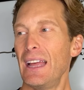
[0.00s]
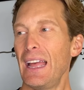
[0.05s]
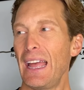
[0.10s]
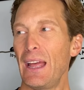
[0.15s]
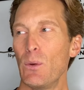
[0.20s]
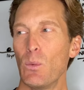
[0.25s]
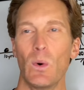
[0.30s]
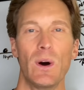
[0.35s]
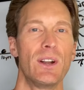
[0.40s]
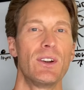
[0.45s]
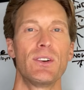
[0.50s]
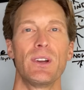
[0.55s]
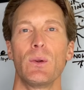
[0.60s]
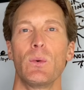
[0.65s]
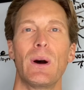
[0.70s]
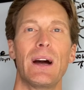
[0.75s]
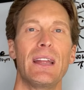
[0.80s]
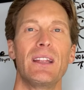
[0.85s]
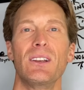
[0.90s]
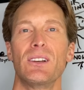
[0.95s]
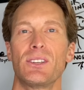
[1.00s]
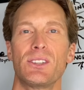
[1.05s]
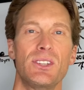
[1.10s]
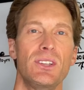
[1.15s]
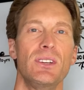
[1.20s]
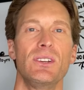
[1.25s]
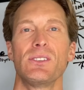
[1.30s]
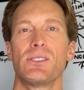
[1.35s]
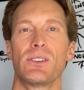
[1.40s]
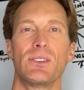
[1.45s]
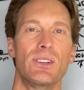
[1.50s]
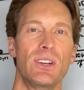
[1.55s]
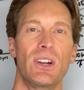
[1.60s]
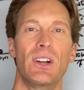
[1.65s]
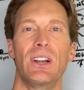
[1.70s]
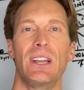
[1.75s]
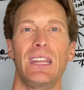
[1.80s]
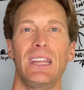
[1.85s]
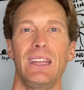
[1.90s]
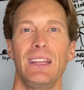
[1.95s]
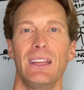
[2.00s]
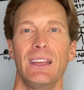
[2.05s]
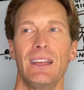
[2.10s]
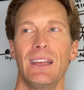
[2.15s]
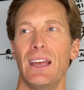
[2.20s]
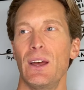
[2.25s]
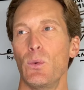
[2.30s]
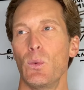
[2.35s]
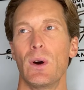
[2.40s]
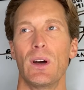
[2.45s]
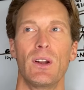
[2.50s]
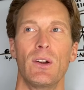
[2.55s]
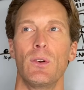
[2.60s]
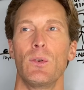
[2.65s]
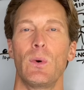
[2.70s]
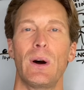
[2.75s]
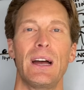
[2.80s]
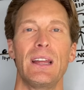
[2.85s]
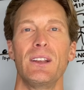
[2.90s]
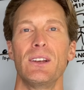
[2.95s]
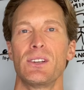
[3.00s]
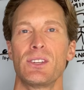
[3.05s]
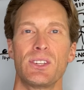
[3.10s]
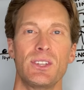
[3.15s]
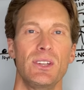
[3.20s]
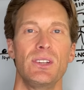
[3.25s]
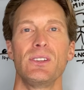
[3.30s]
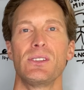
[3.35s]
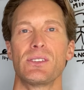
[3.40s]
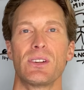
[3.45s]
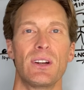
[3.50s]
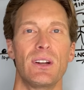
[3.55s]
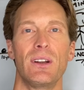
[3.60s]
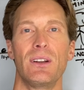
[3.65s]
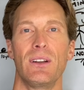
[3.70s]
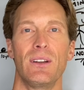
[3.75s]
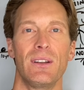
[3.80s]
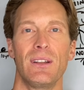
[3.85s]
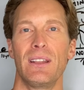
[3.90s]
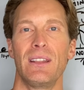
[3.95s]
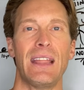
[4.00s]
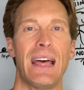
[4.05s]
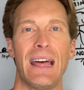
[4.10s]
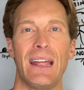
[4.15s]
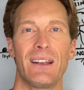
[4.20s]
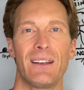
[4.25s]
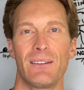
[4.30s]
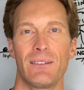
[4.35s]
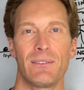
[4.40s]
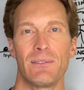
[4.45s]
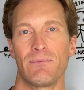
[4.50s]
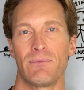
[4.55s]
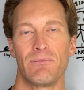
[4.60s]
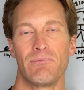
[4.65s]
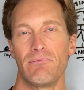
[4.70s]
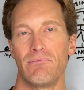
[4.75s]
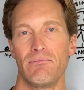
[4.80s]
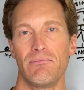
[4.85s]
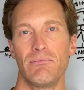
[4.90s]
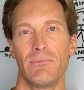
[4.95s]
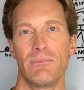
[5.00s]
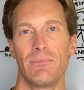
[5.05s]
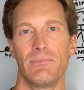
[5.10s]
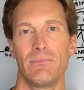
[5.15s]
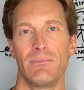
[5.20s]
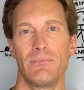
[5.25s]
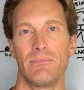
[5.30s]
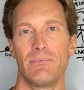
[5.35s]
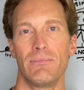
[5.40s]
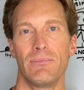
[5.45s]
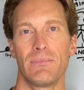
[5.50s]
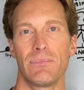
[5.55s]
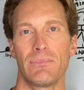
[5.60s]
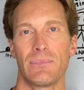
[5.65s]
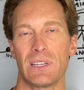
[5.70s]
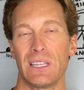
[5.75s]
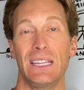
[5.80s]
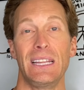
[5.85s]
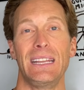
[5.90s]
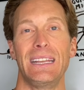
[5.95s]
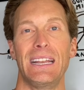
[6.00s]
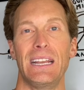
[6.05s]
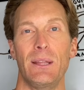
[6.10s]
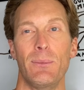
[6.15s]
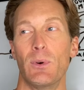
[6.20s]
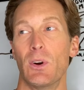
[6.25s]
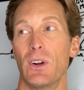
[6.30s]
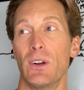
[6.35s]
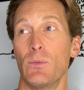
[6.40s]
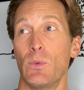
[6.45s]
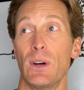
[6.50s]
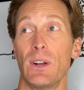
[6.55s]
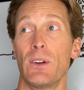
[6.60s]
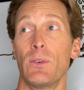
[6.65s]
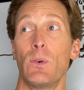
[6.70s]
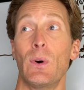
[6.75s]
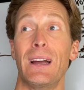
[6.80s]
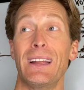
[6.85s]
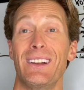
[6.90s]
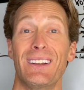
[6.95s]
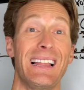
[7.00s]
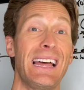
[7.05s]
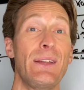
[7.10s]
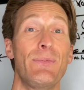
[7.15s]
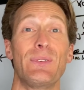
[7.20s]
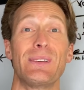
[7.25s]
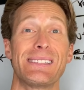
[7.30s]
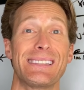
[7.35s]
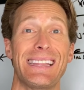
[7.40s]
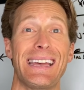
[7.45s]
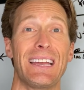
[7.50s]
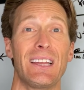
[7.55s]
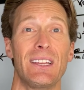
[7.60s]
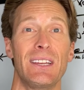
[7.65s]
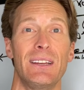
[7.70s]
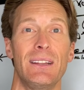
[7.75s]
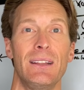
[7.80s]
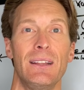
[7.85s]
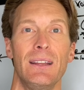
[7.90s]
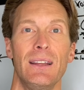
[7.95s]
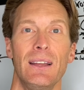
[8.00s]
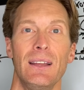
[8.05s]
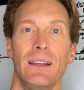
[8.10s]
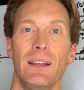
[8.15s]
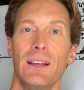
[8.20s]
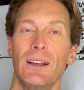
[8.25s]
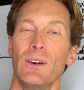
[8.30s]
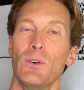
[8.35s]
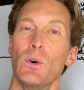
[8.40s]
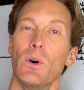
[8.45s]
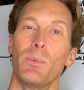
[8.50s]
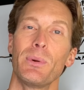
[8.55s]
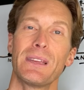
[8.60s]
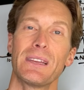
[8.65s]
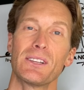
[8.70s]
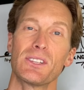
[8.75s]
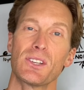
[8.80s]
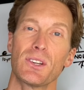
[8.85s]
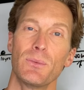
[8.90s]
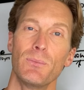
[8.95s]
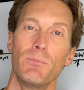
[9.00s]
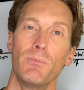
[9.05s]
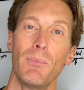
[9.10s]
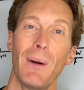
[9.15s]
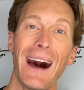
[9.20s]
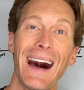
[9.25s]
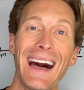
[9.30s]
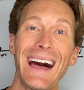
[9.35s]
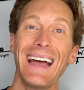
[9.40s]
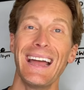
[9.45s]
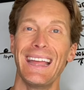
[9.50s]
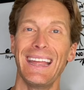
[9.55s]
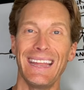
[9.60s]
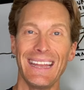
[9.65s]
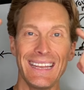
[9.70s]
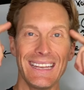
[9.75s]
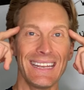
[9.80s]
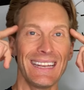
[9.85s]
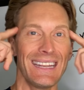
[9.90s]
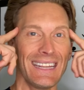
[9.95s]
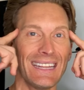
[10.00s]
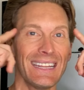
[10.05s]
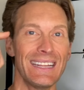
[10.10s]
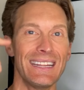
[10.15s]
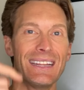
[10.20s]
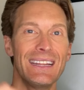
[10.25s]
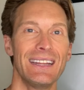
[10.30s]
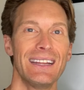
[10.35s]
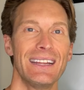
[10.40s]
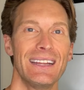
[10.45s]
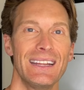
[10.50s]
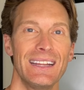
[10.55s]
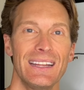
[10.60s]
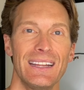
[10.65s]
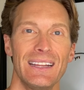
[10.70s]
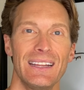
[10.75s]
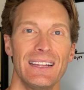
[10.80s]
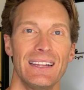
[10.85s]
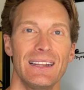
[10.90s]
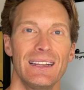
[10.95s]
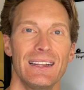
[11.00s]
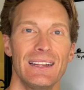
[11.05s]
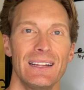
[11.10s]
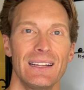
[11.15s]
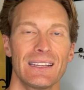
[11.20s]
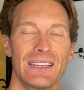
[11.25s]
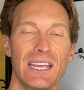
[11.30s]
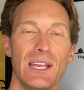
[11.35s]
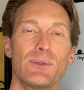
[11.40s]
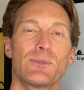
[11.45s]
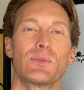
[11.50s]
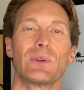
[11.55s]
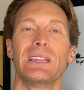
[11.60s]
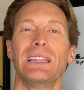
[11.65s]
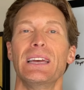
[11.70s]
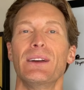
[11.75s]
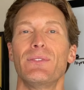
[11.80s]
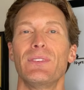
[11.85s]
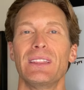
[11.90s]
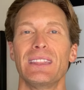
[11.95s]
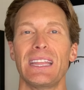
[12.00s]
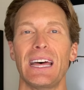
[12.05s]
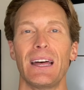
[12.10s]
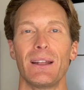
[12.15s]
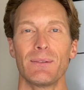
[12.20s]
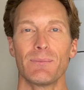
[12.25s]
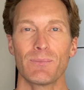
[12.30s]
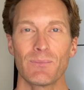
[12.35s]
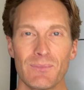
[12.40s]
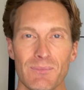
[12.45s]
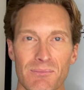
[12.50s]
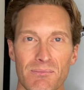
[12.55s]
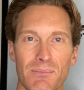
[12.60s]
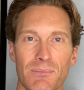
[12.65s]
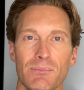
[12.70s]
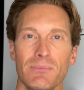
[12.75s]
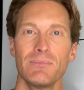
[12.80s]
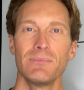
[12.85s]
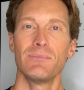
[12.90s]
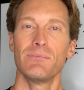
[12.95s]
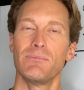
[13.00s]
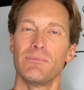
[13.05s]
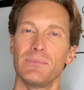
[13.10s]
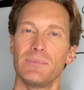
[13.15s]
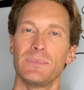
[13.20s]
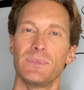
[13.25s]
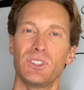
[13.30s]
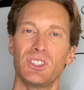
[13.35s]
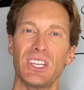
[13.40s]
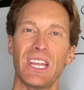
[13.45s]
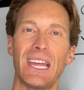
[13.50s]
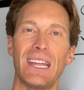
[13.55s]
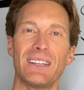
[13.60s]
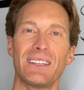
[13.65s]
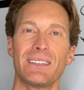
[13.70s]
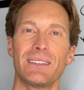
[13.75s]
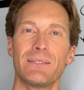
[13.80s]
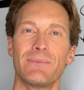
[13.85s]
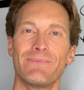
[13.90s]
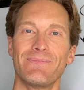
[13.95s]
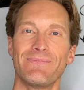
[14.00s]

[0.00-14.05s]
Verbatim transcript: and wondering why your shoes are dirty and wondering why your shoes aren't that clean anymore and wondering why your life isn't that good? Well, because your mind keeps reliving that shit.